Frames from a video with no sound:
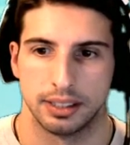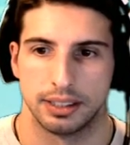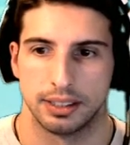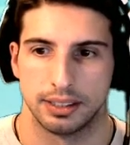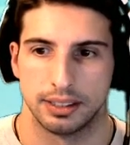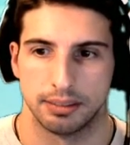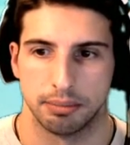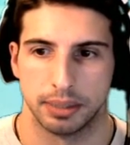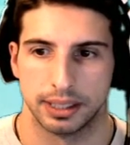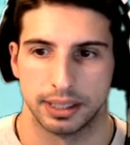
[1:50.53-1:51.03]

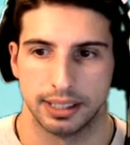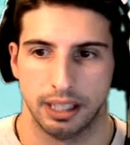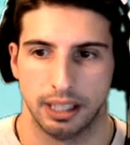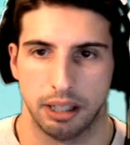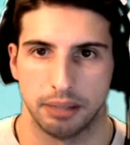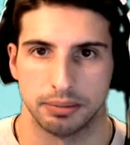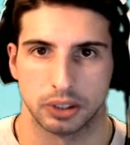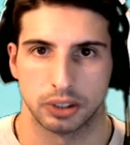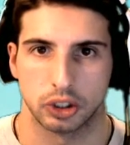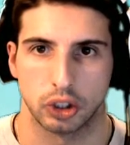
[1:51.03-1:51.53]
But now
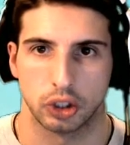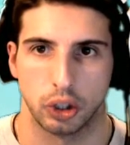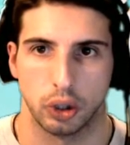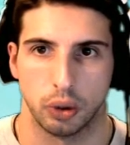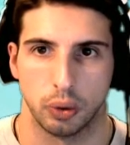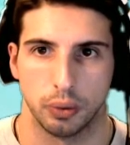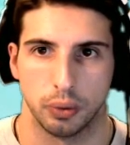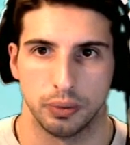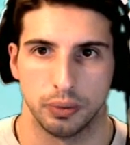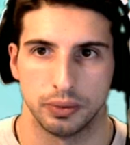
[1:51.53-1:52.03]
I'm
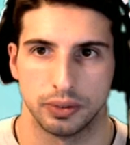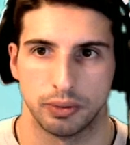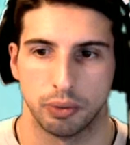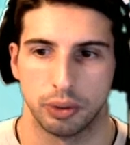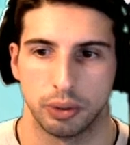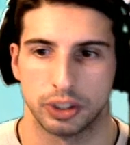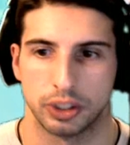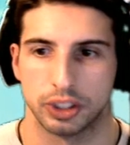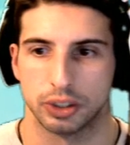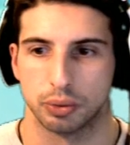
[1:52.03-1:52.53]
slow,
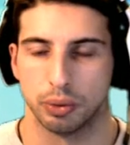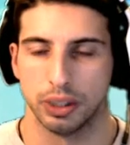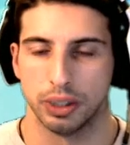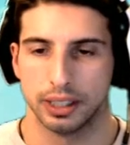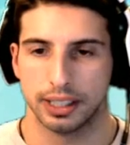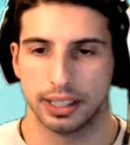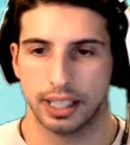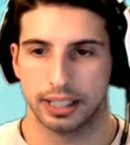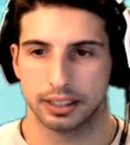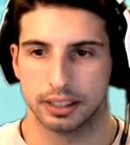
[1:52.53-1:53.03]
which is really
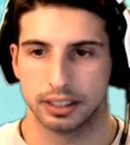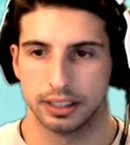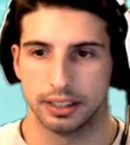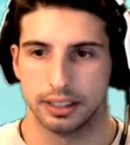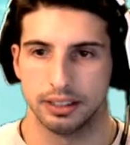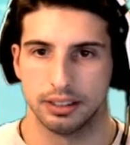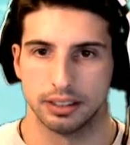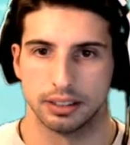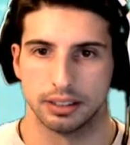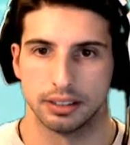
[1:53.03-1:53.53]
not good.
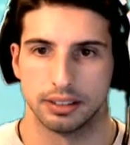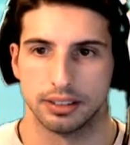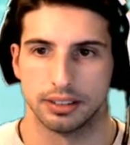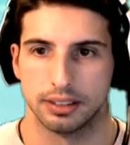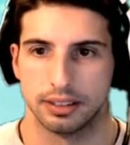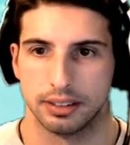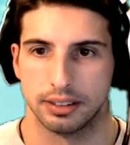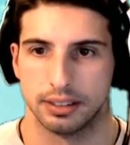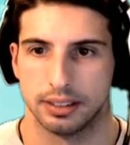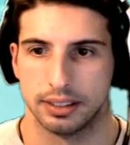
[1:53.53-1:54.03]

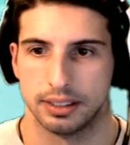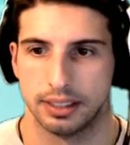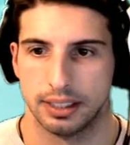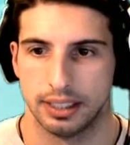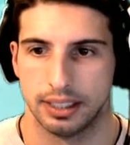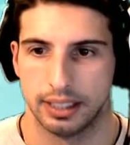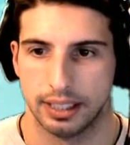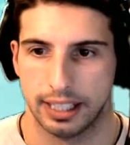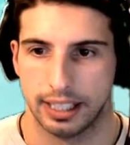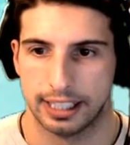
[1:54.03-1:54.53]

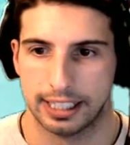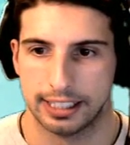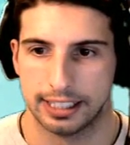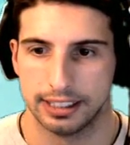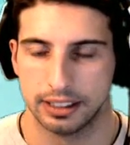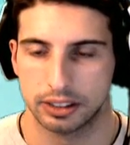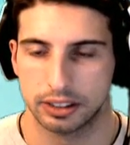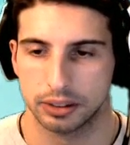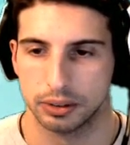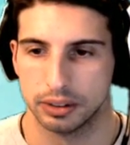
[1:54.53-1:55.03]
And I
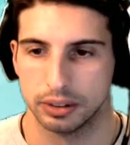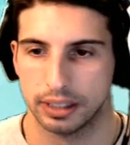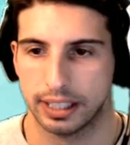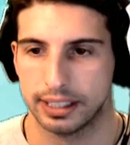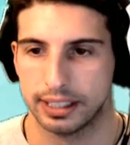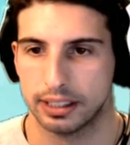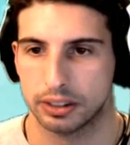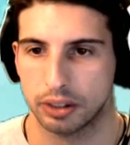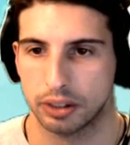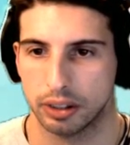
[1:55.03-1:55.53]
need to I
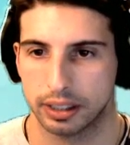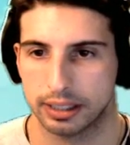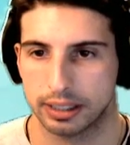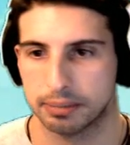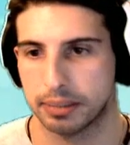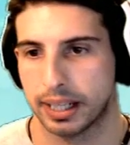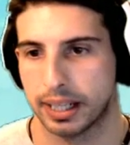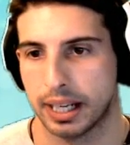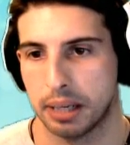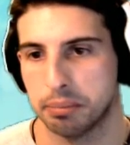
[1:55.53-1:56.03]
need to look at
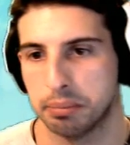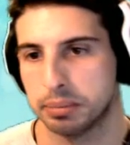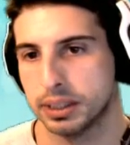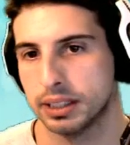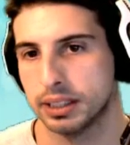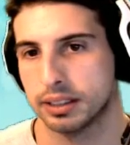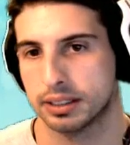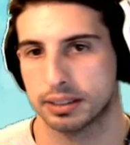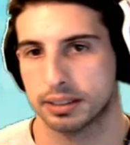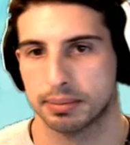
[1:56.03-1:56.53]
my MP,
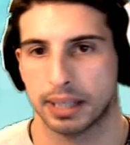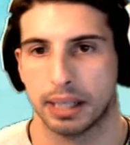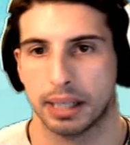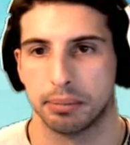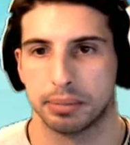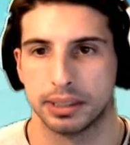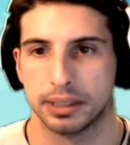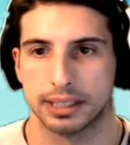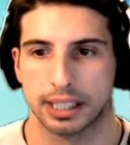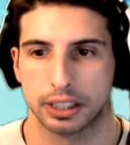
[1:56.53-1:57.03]
because my
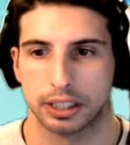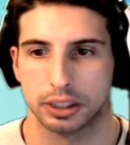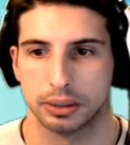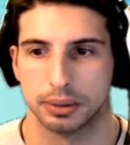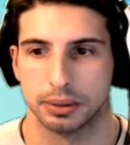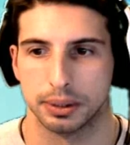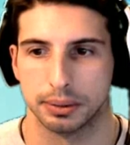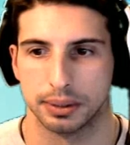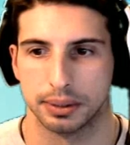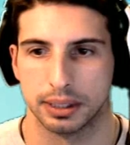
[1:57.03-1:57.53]
MP is
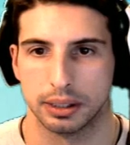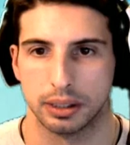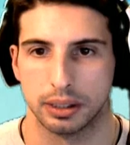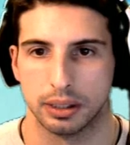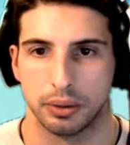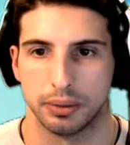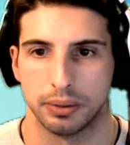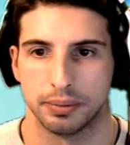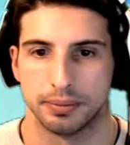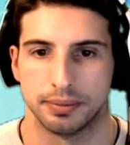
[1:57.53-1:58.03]
actually really, really low.
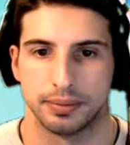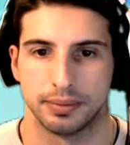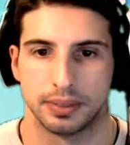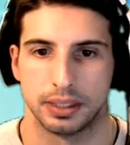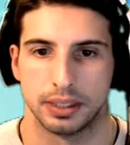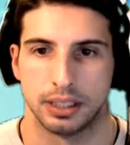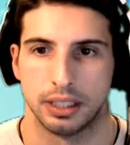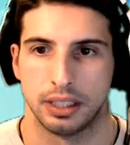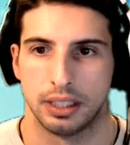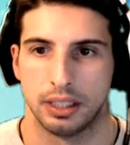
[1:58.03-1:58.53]

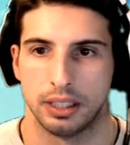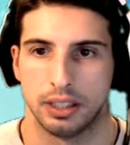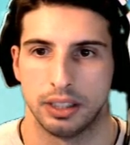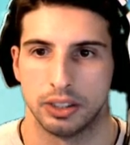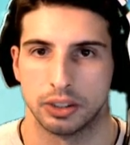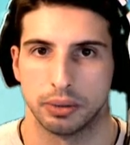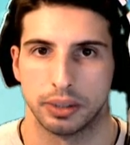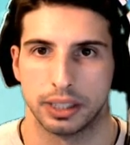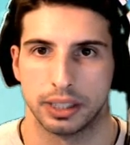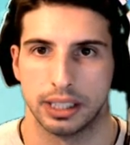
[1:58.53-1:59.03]

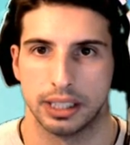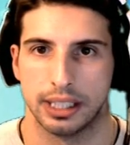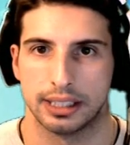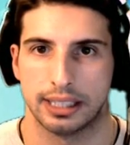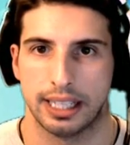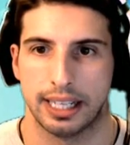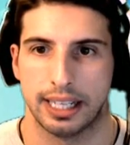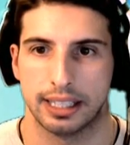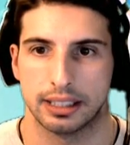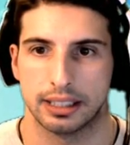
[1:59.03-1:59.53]
So we're gonna
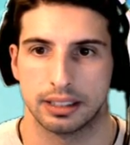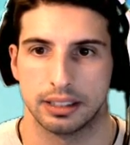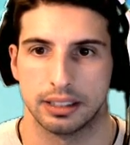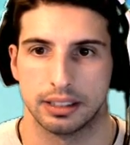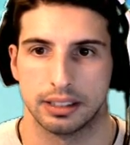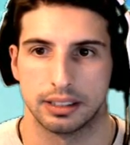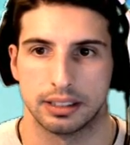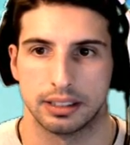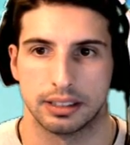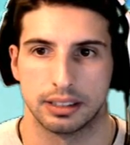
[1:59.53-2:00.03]
attack
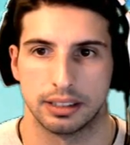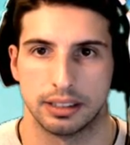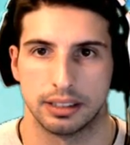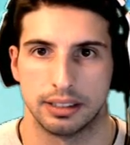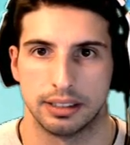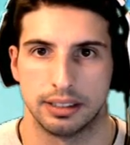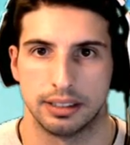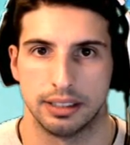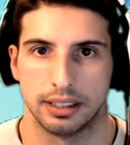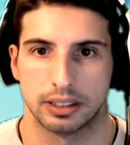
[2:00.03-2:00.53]

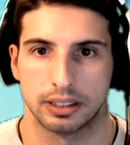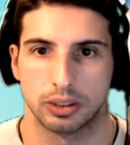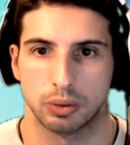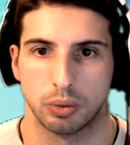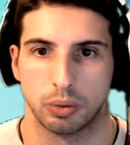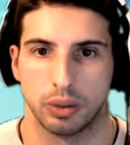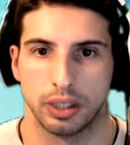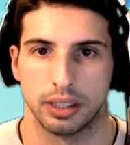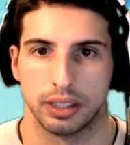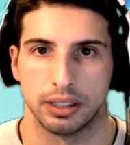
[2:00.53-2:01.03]
this
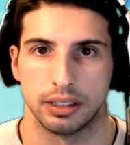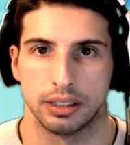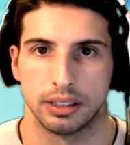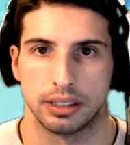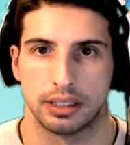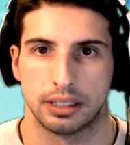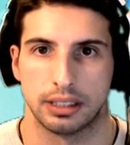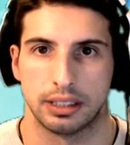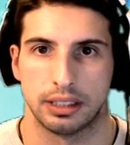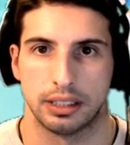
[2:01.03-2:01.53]
one
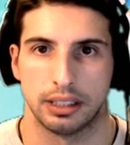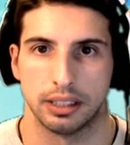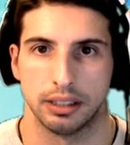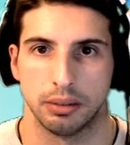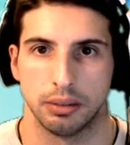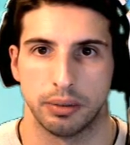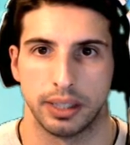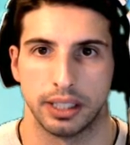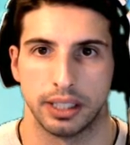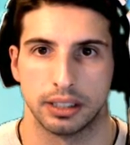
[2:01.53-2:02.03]
here.
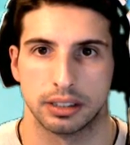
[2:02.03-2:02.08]
Wait.